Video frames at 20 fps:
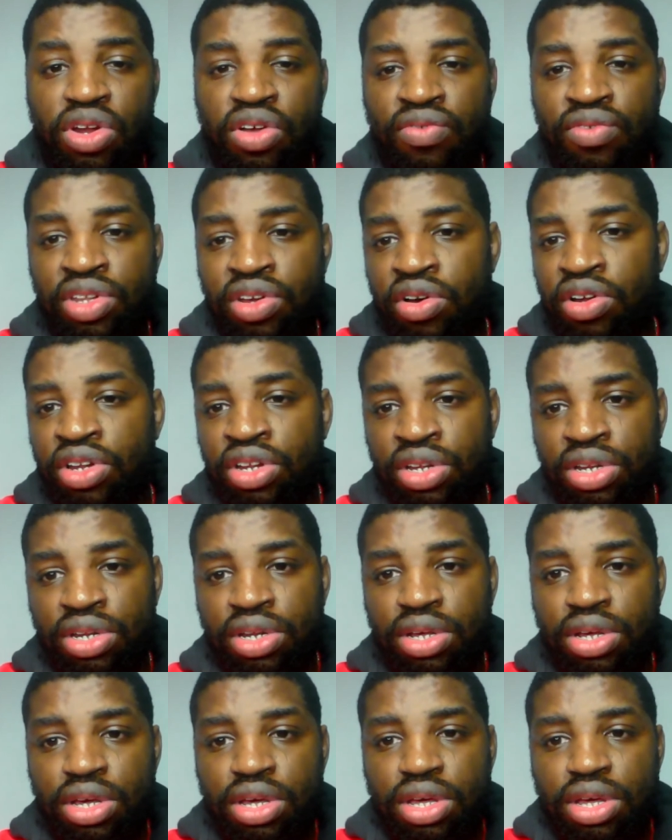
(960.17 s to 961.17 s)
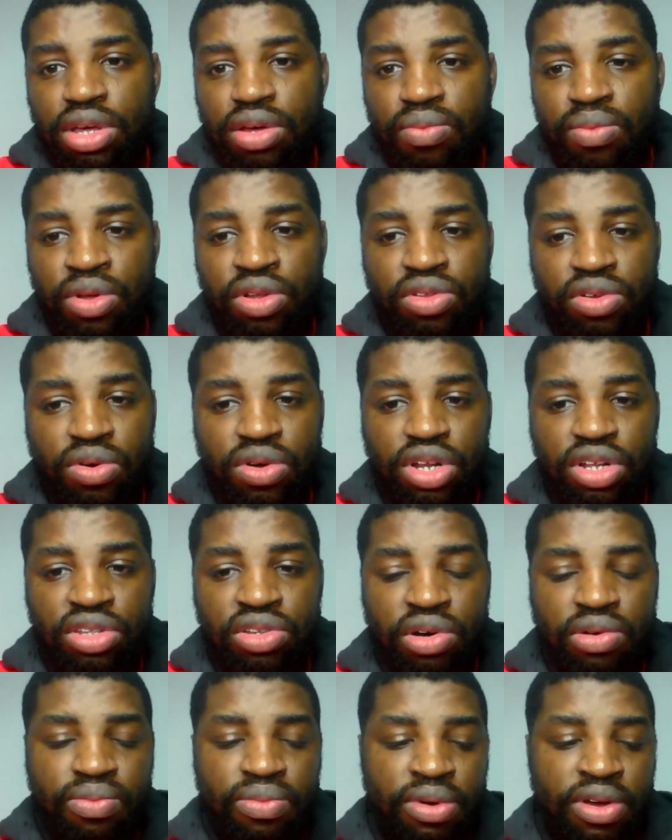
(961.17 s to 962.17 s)
have done
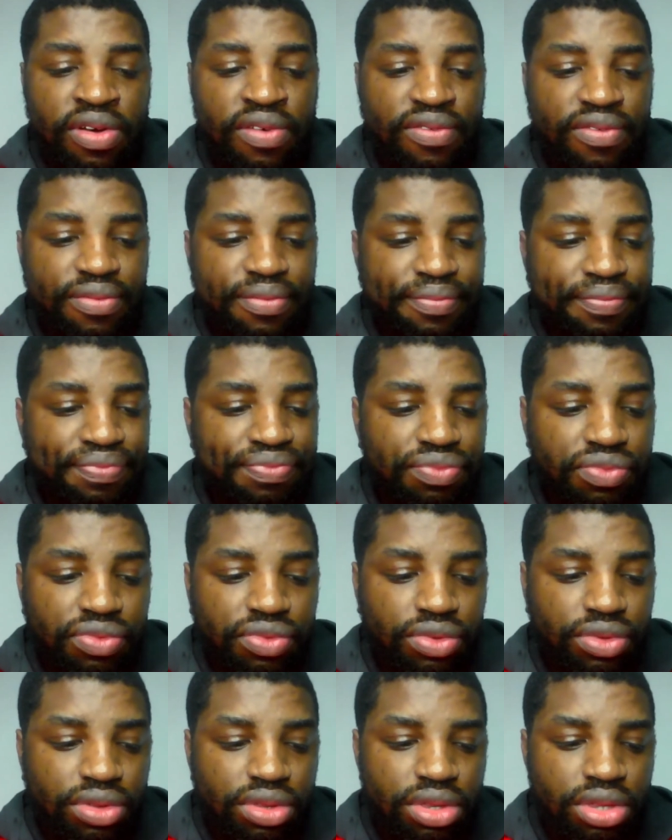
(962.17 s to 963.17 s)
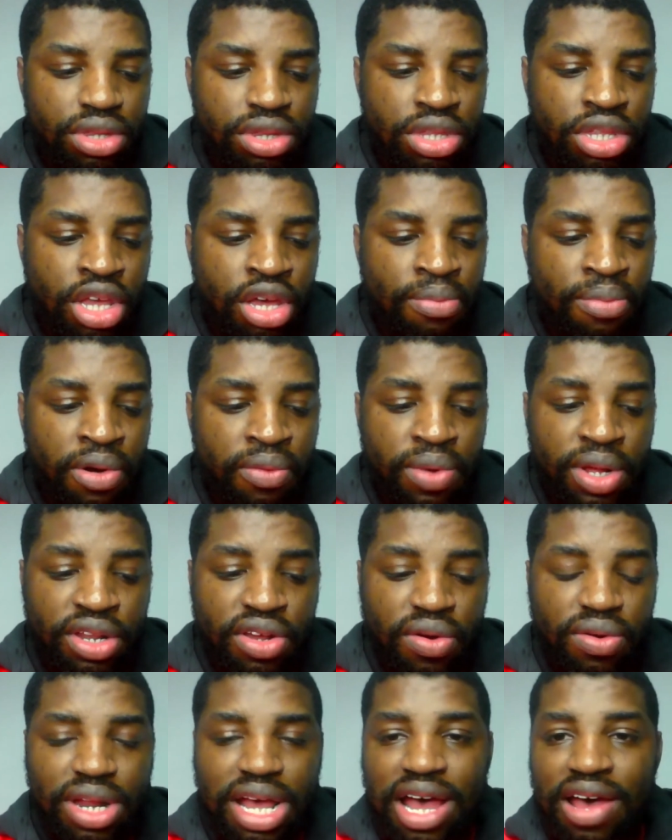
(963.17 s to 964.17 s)
with, but we
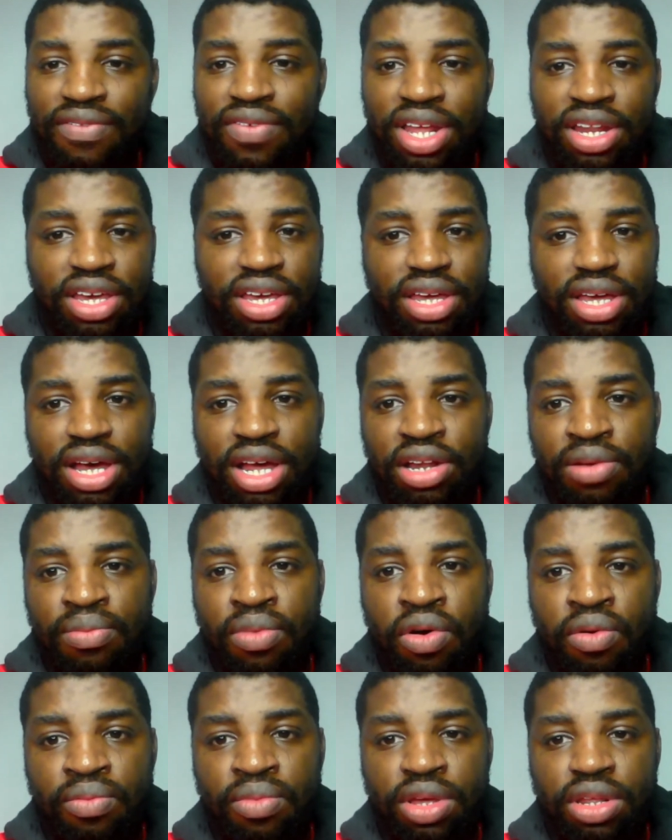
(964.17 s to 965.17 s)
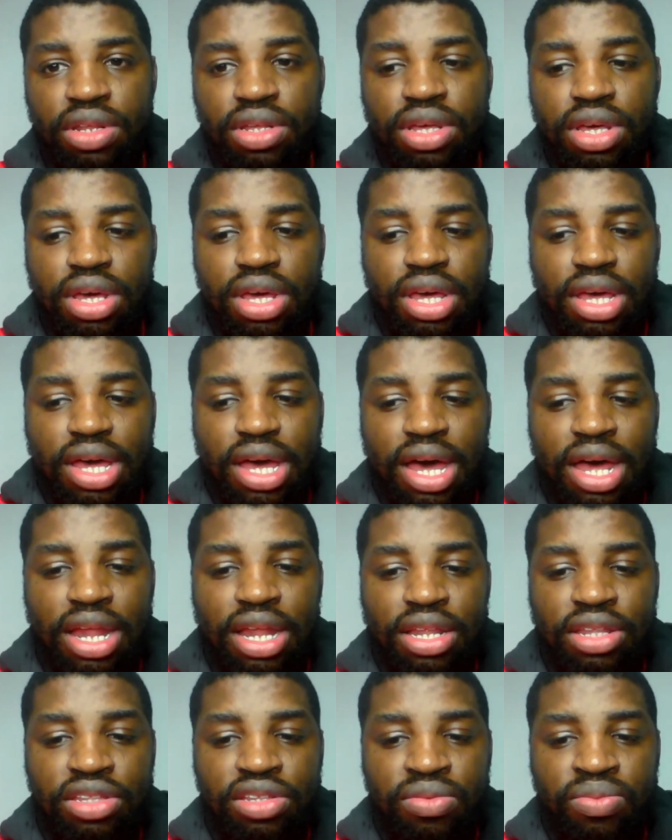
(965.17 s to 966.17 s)
don't have any at the moment.
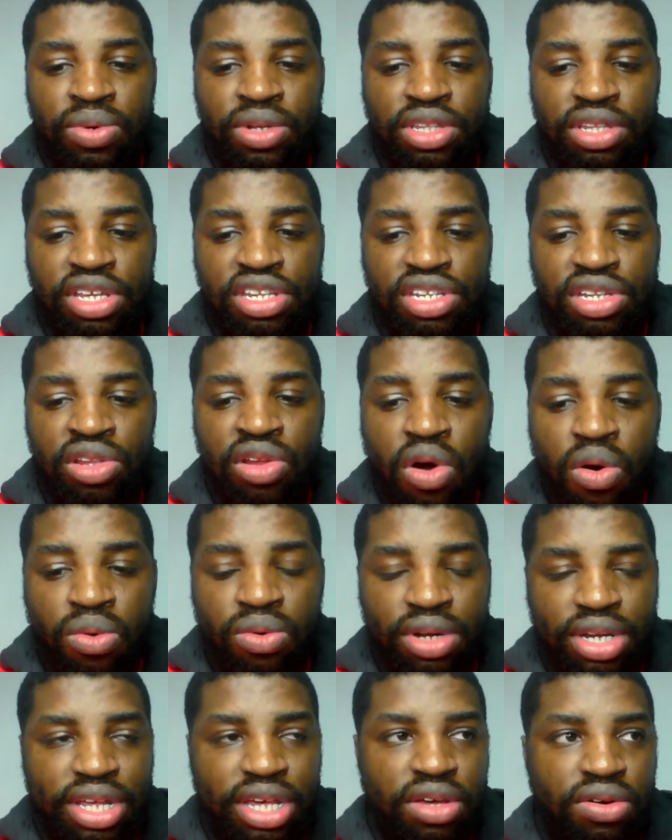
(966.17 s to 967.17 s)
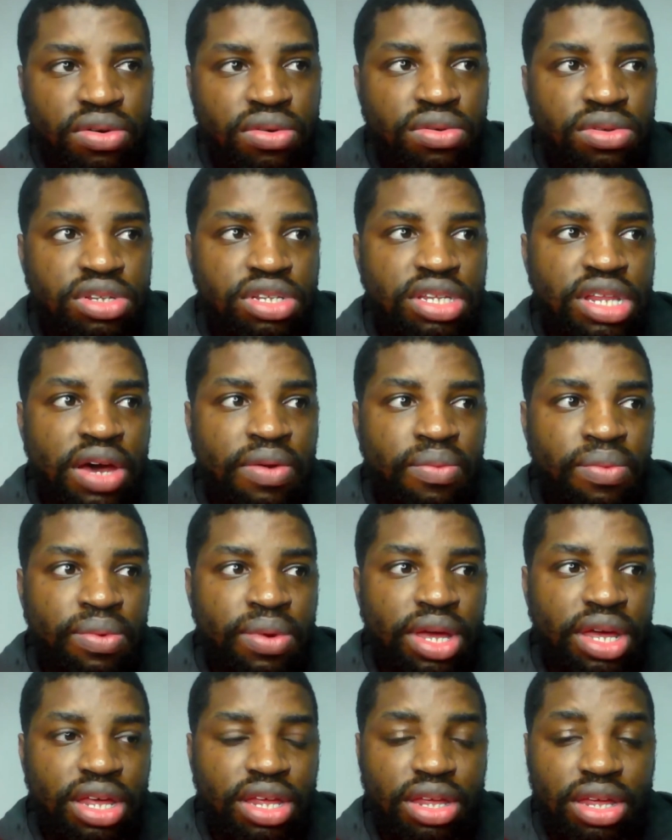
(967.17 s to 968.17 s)
And with this loan deals that
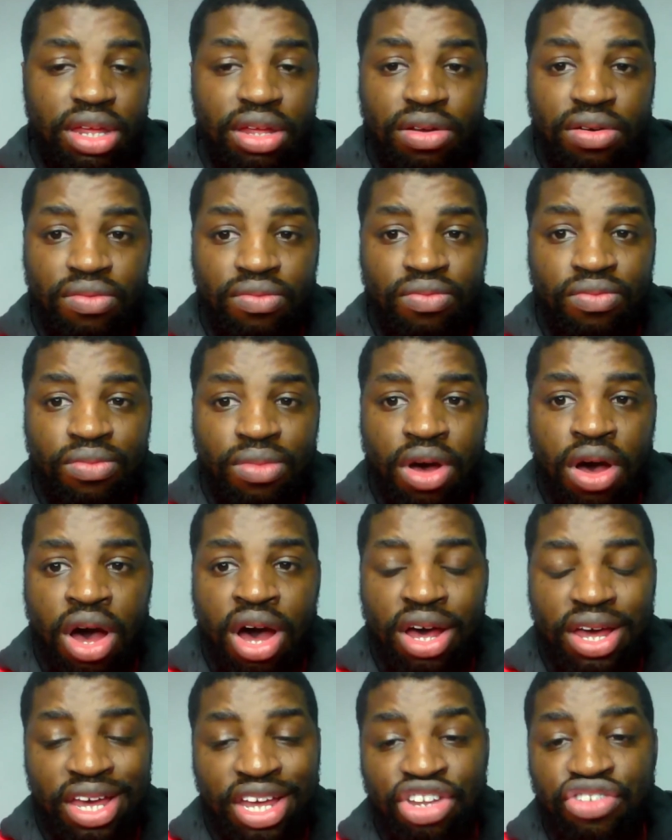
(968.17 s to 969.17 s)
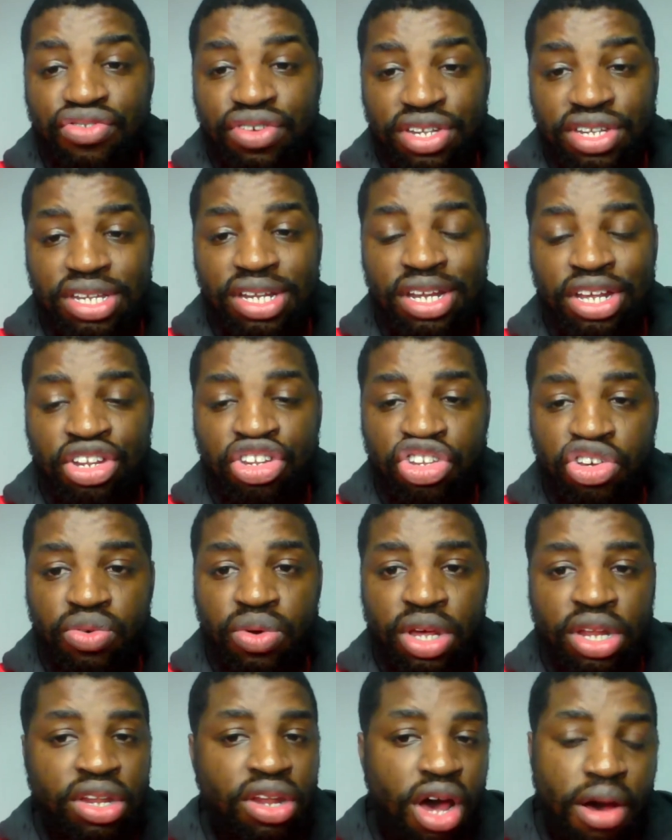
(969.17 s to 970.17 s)
we are interested in
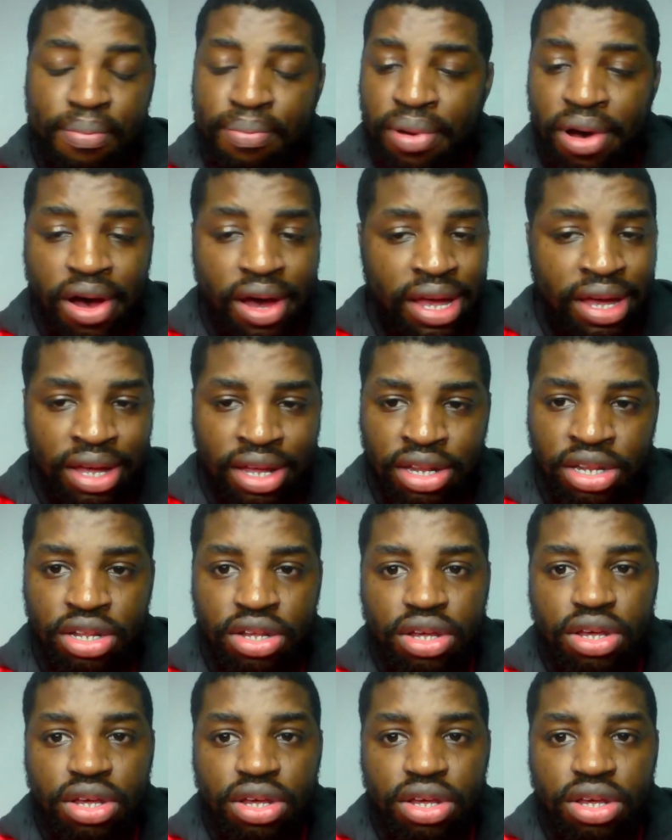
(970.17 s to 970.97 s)
doing, not buying,